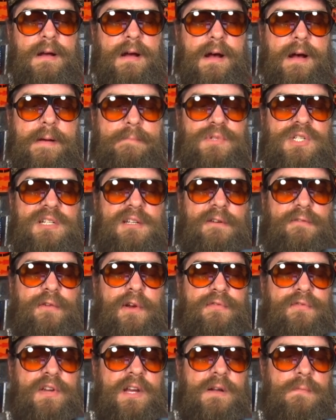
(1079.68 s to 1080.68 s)
I'm just
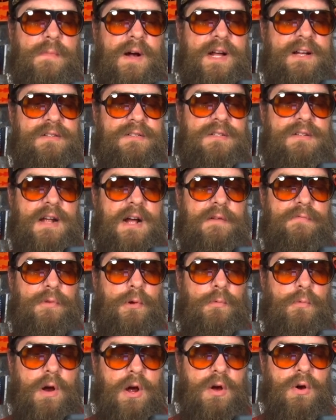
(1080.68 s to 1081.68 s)
15 miles down the
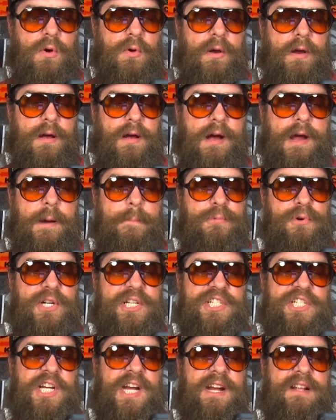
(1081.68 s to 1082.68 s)
road. I
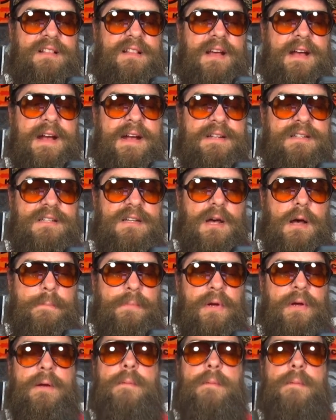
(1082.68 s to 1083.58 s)
appreciate the heads up